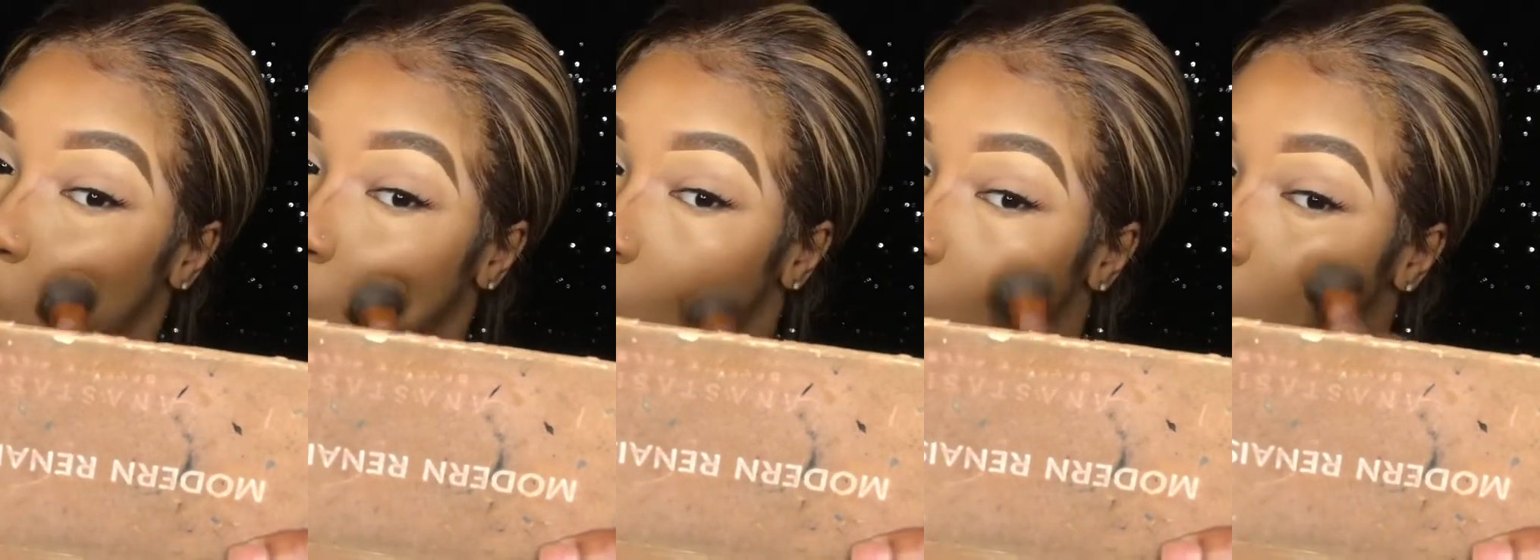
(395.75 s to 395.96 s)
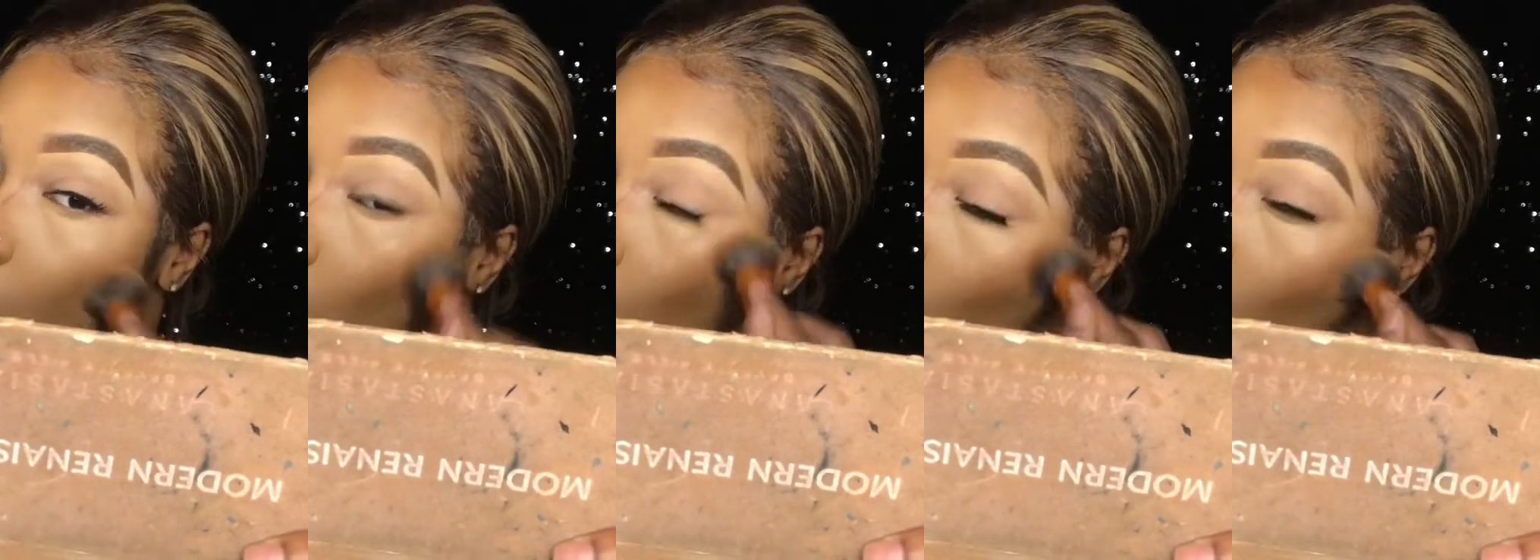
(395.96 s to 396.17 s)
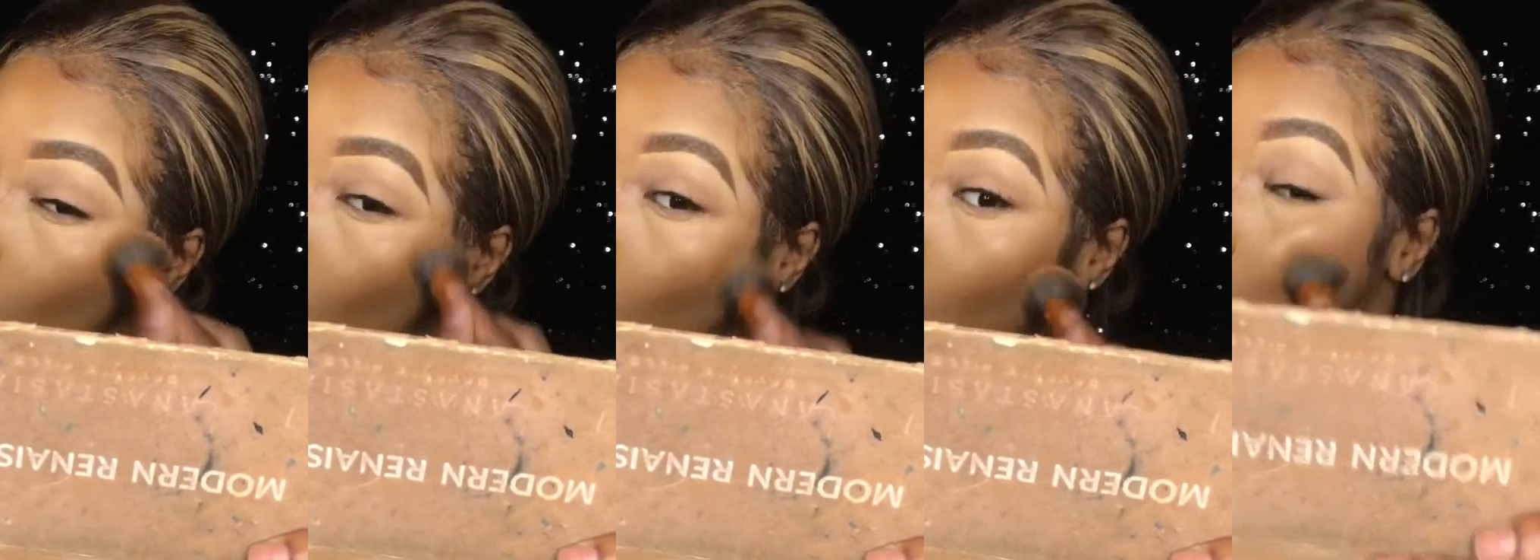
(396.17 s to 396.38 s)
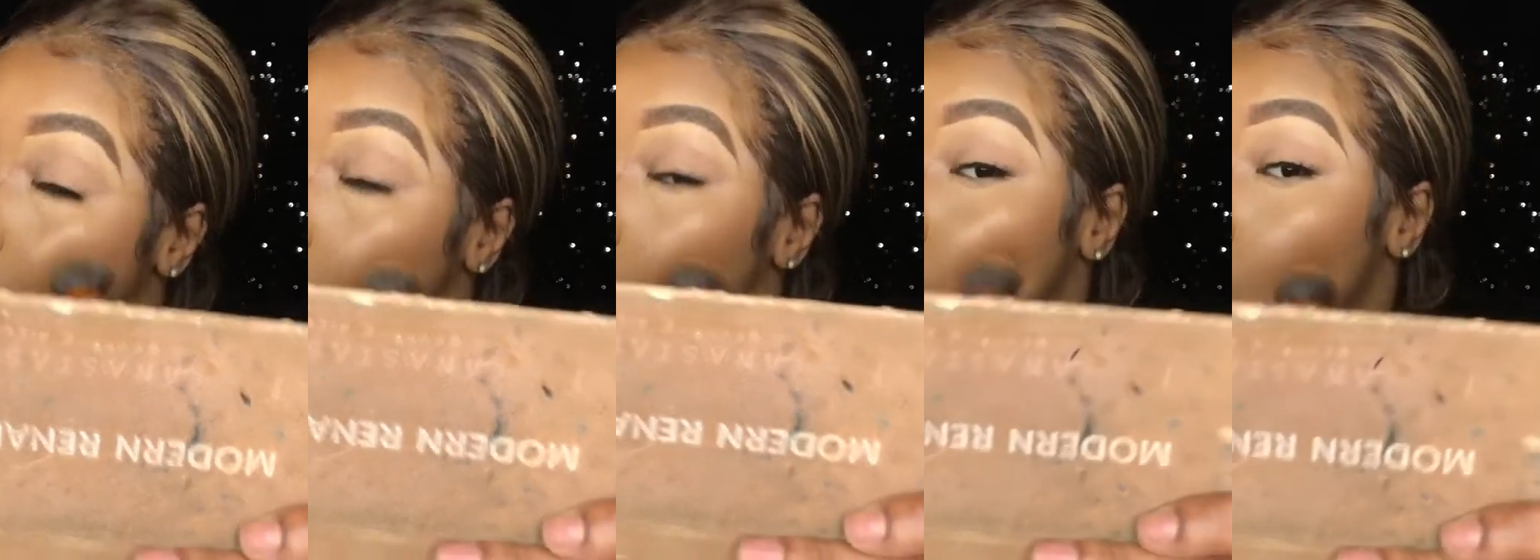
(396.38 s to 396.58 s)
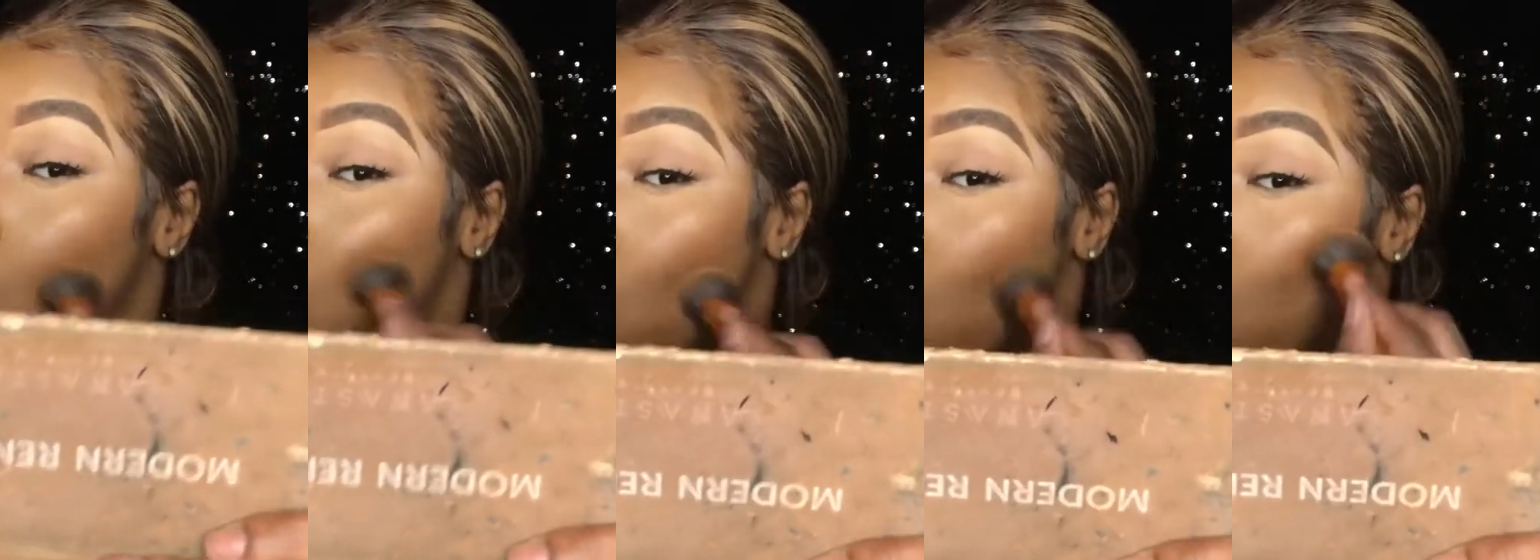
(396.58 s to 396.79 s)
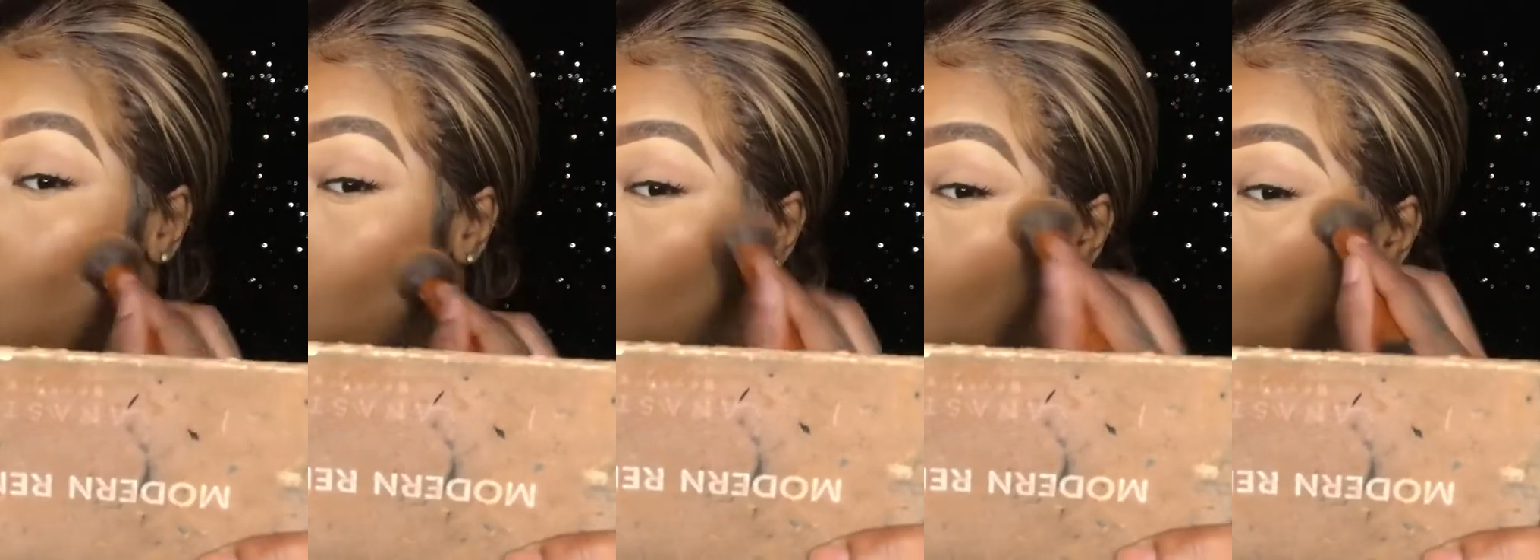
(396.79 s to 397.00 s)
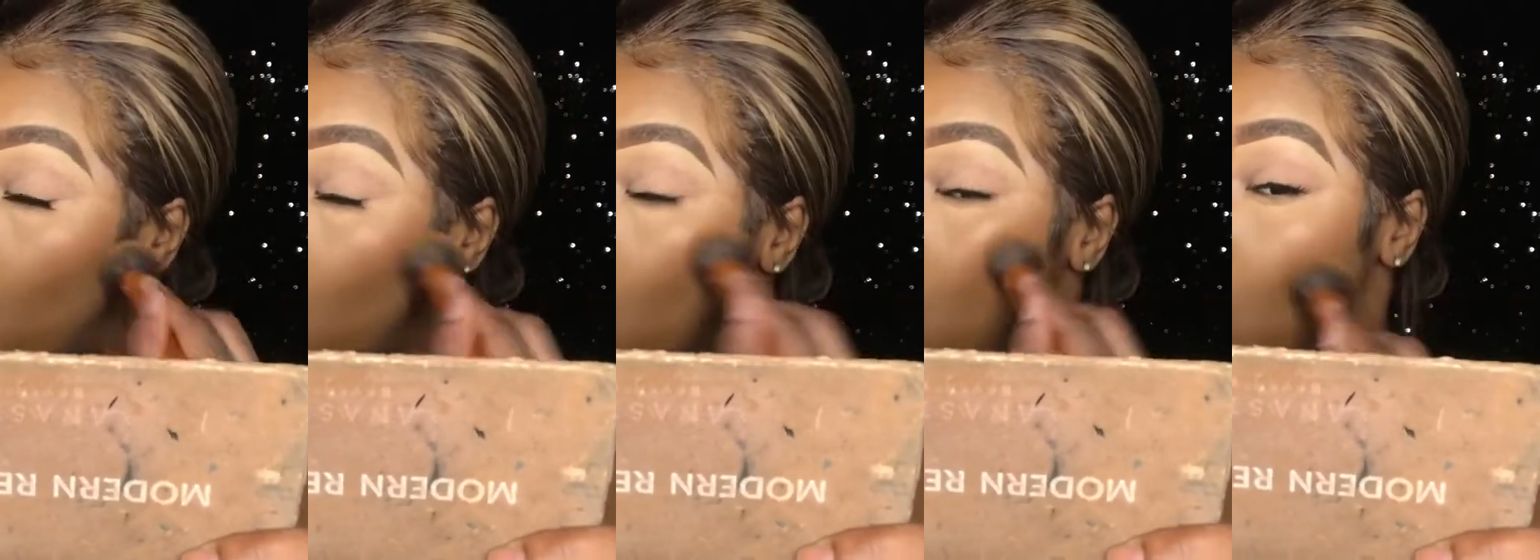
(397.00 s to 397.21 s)
Some places you can
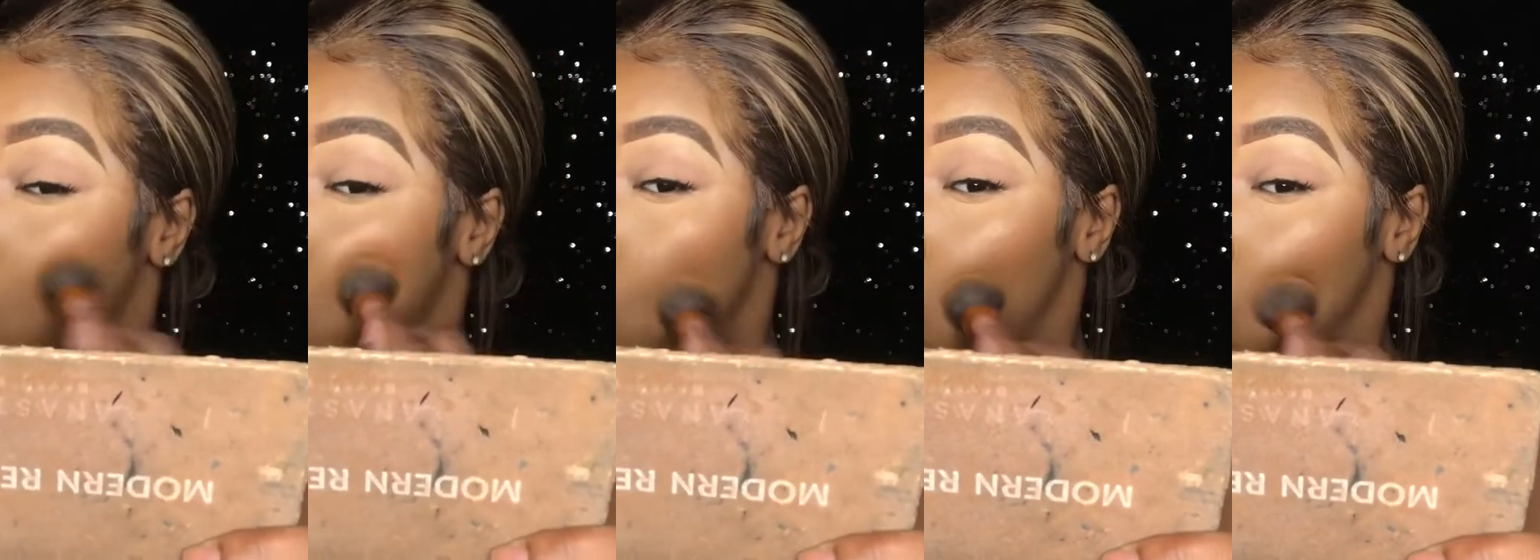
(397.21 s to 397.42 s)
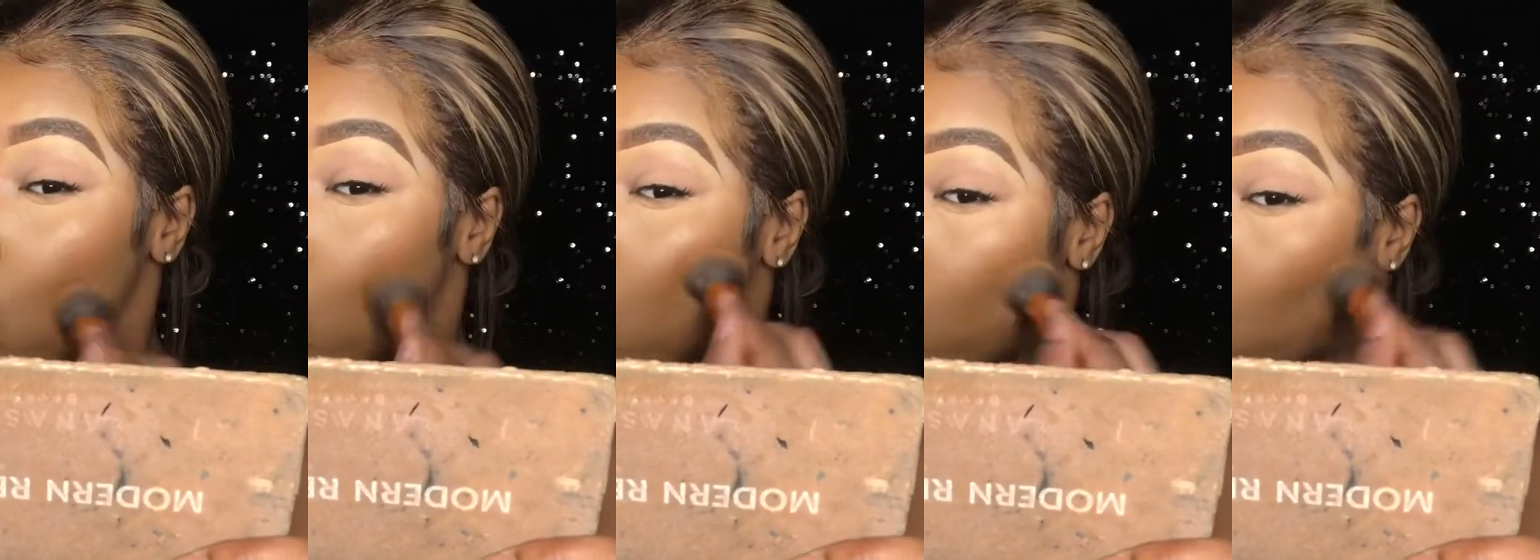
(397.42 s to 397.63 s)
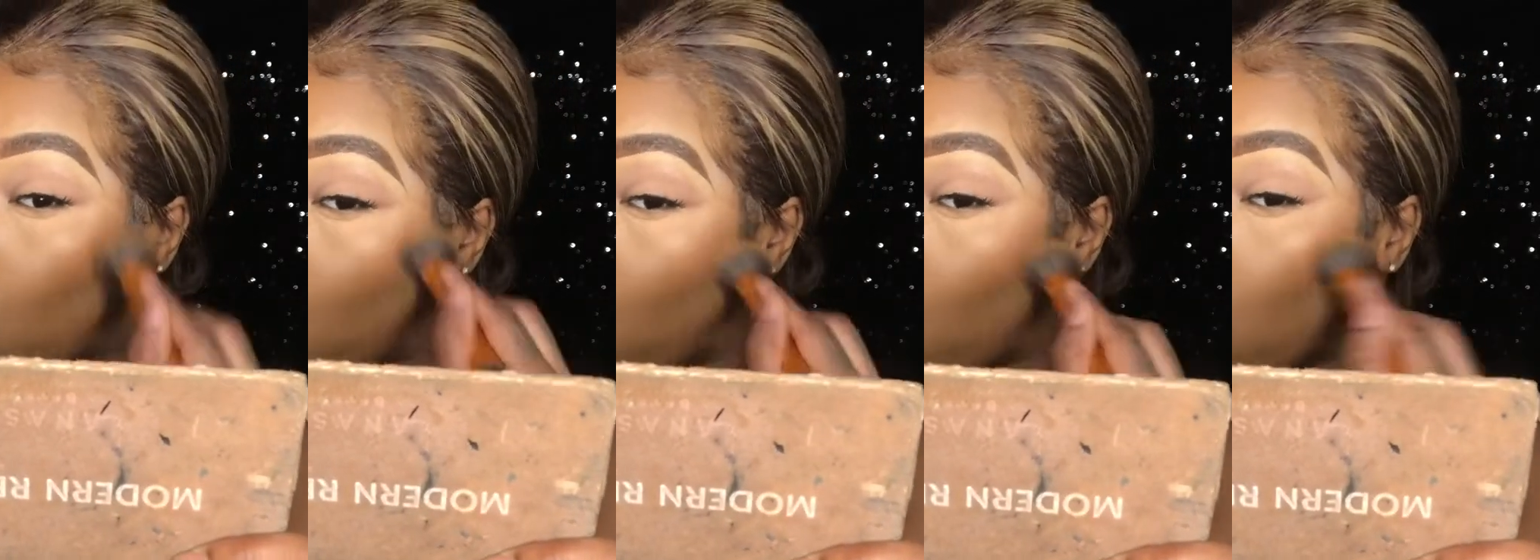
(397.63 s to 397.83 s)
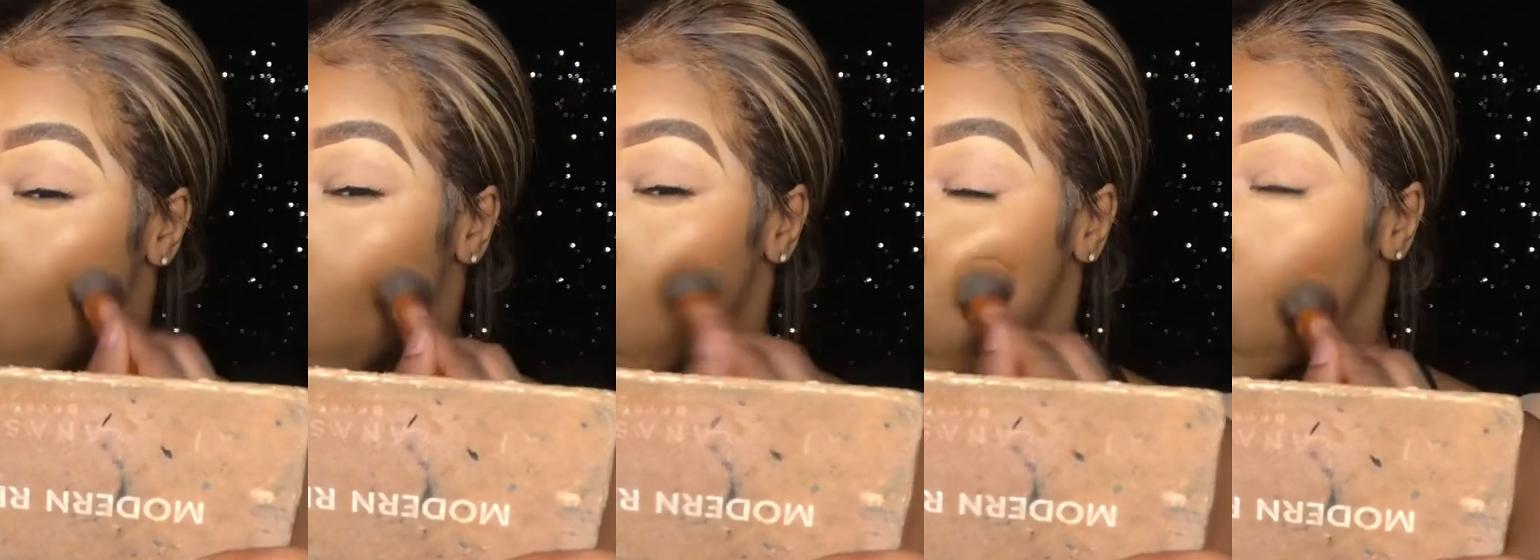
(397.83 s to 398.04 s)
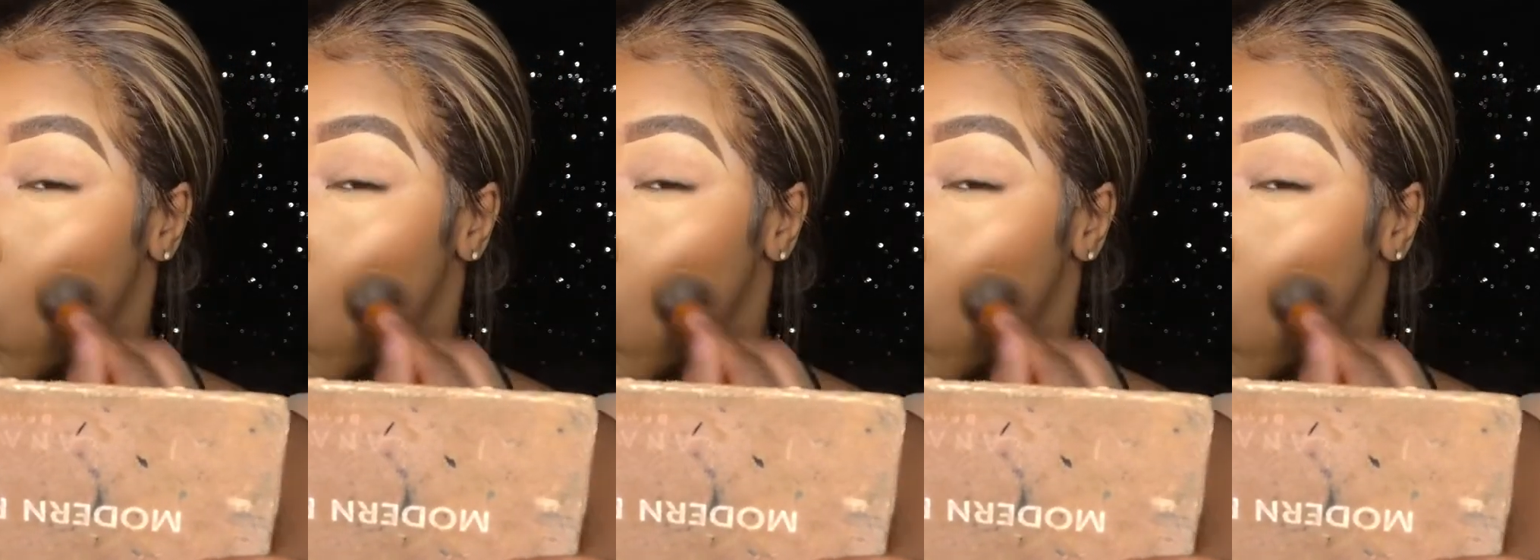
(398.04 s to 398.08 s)
go and get testers